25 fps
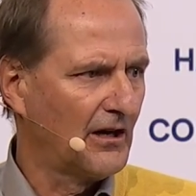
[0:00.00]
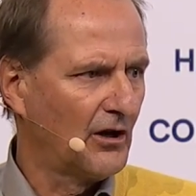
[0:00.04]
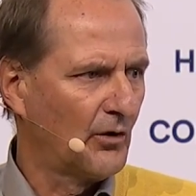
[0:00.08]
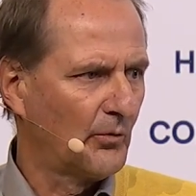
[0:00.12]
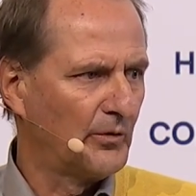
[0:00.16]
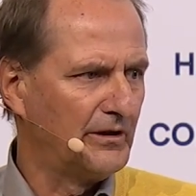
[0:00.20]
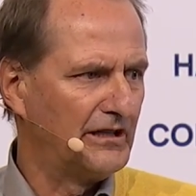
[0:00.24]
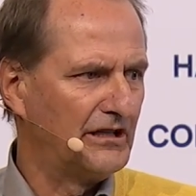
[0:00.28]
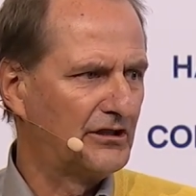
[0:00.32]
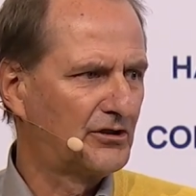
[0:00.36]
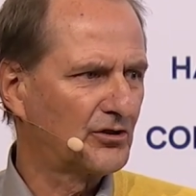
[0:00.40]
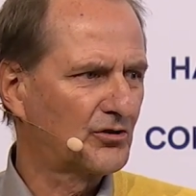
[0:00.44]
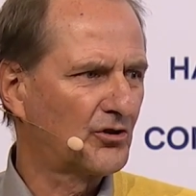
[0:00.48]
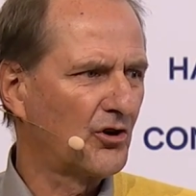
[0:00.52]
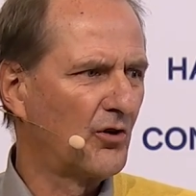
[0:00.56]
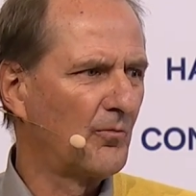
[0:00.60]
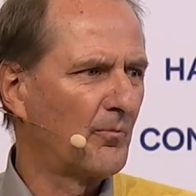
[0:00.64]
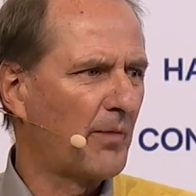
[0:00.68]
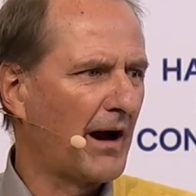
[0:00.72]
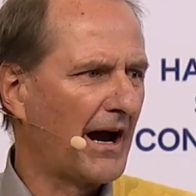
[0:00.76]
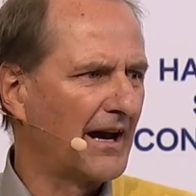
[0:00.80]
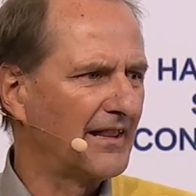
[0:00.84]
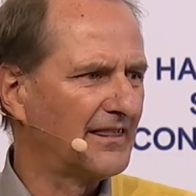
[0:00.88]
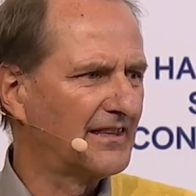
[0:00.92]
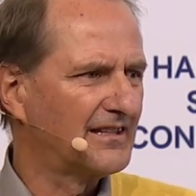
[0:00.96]
We need to
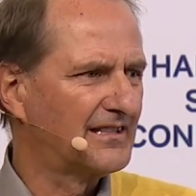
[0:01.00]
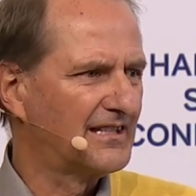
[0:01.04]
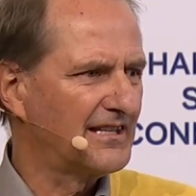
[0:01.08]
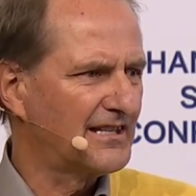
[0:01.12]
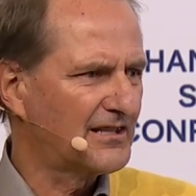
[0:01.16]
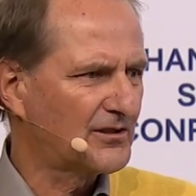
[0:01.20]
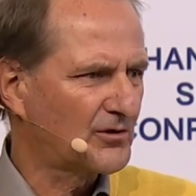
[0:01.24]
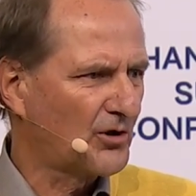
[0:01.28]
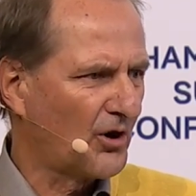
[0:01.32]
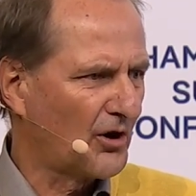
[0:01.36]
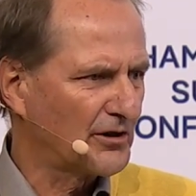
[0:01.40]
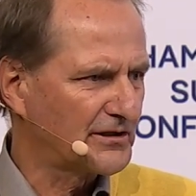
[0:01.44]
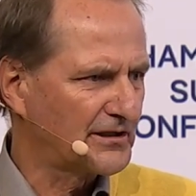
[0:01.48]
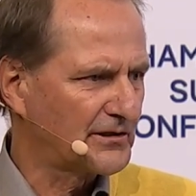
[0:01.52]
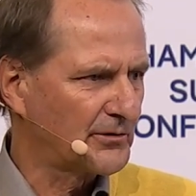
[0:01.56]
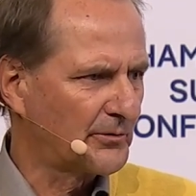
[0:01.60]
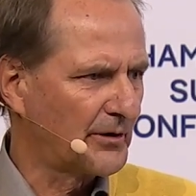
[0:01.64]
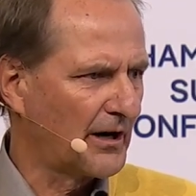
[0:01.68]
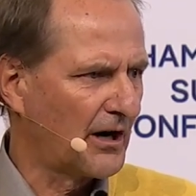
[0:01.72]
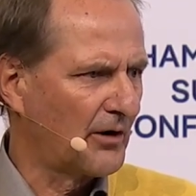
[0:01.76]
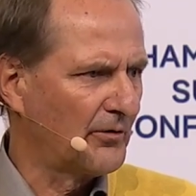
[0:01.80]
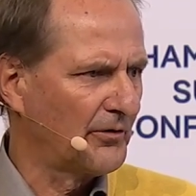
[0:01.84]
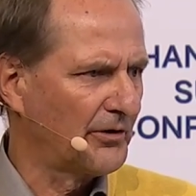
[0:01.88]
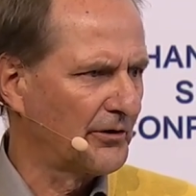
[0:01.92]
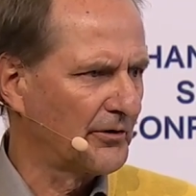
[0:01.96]
combine the discourses
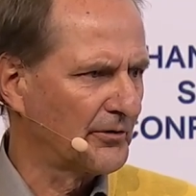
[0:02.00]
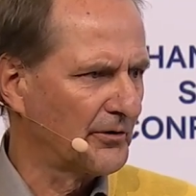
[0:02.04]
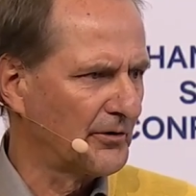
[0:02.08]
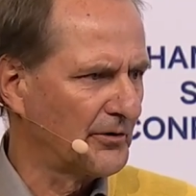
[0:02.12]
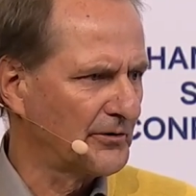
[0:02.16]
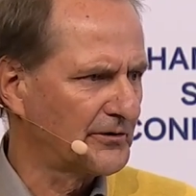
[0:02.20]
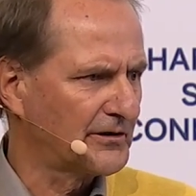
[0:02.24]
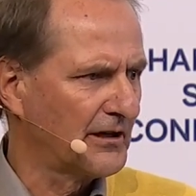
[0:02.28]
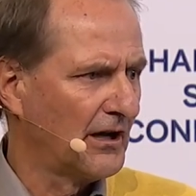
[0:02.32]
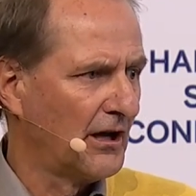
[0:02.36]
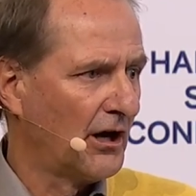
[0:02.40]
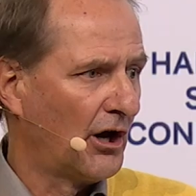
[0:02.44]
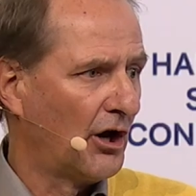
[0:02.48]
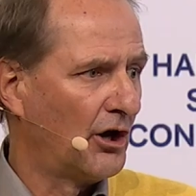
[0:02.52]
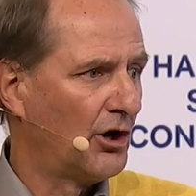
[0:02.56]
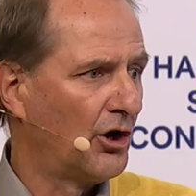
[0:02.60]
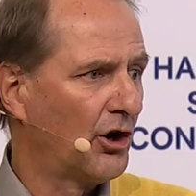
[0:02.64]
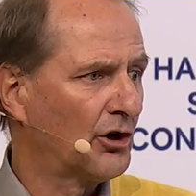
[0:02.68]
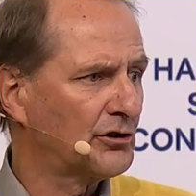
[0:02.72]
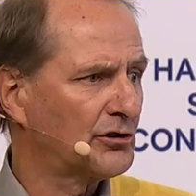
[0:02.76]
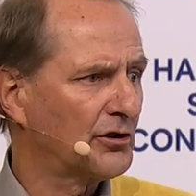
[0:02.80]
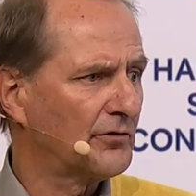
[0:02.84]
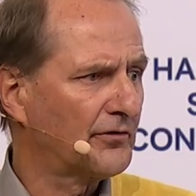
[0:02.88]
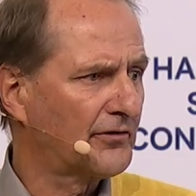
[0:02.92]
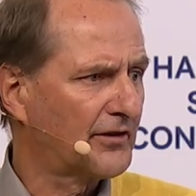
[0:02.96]
around those. A
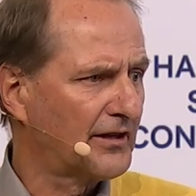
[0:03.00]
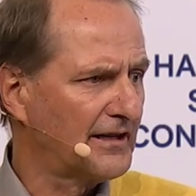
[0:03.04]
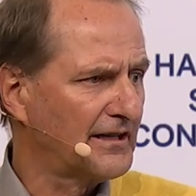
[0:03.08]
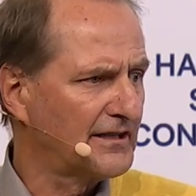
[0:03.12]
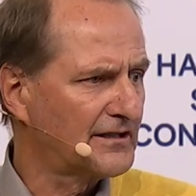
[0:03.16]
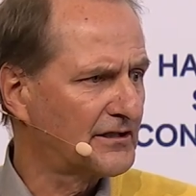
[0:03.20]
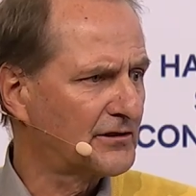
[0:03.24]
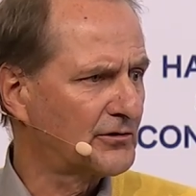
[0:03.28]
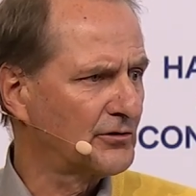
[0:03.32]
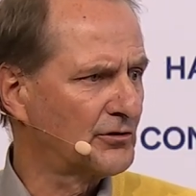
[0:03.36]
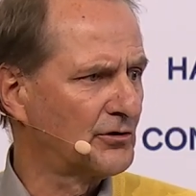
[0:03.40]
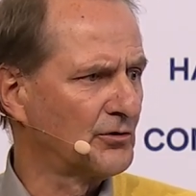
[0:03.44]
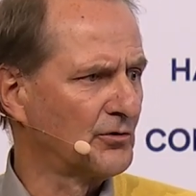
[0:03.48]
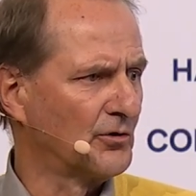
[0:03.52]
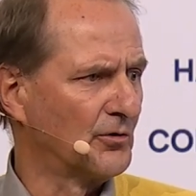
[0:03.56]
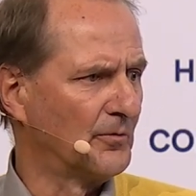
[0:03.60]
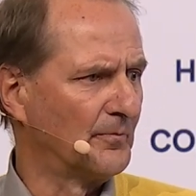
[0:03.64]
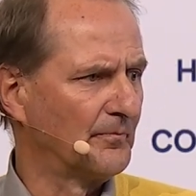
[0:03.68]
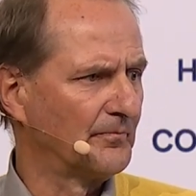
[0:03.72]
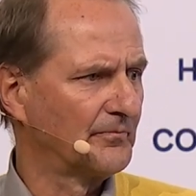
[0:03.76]
lot of things to do.